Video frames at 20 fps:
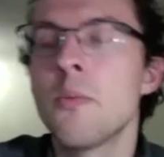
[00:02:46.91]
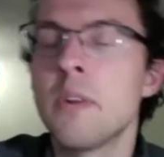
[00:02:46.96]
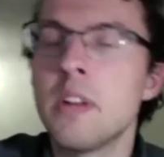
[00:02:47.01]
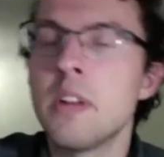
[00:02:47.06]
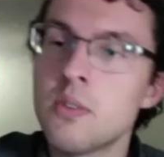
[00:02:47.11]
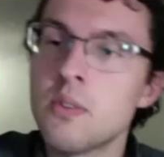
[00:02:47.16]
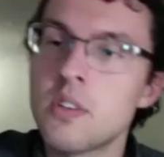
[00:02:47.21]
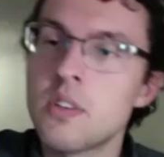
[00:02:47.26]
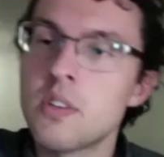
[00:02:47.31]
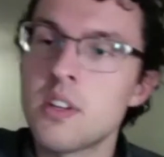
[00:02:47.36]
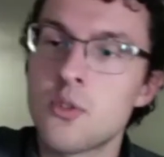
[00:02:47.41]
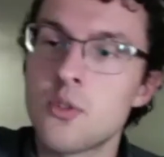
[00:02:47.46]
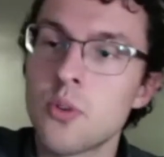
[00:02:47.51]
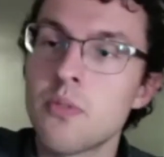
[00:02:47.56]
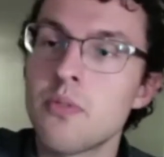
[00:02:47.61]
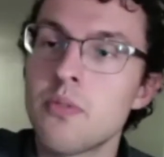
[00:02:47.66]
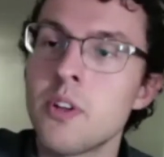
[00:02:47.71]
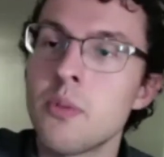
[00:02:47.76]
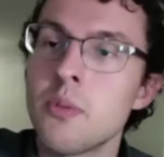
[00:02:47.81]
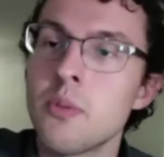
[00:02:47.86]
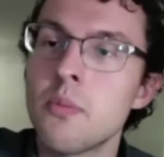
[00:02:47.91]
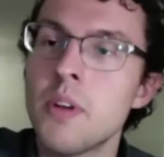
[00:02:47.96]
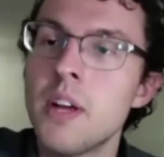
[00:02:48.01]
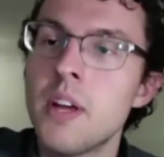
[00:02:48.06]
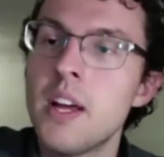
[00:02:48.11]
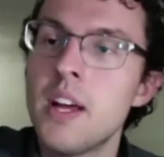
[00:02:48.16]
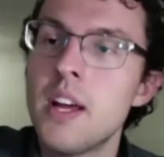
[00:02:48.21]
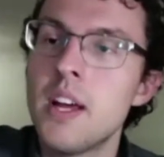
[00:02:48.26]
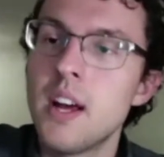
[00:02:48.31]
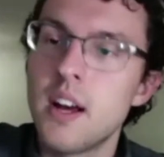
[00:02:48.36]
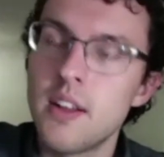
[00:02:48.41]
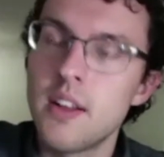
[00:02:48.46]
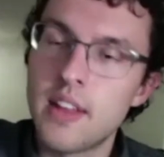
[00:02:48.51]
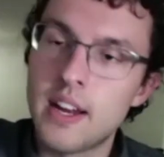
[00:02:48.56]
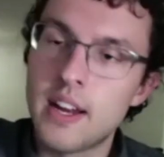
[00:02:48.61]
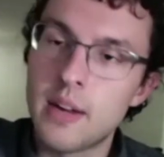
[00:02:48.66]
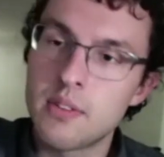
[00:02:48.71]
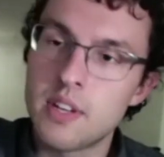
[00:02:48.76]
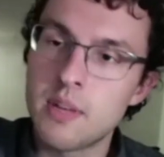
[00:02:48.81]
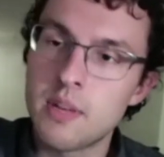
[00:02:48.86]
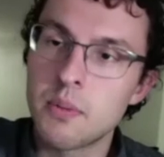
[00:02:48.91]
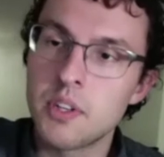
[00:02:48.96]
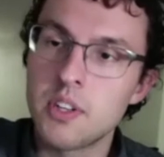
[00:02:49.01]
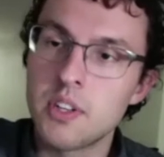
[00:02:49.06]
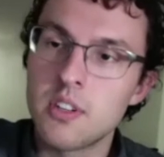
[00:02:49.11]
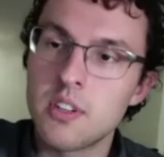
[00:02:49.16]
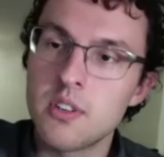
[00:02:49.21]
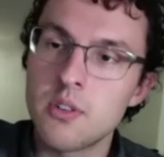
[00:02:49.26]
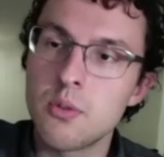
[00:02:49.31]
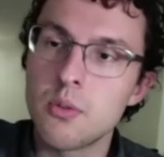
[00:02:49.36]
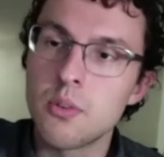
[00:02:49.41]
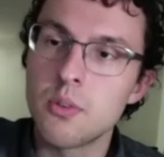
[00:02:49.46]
And he was in a short film that I was able to do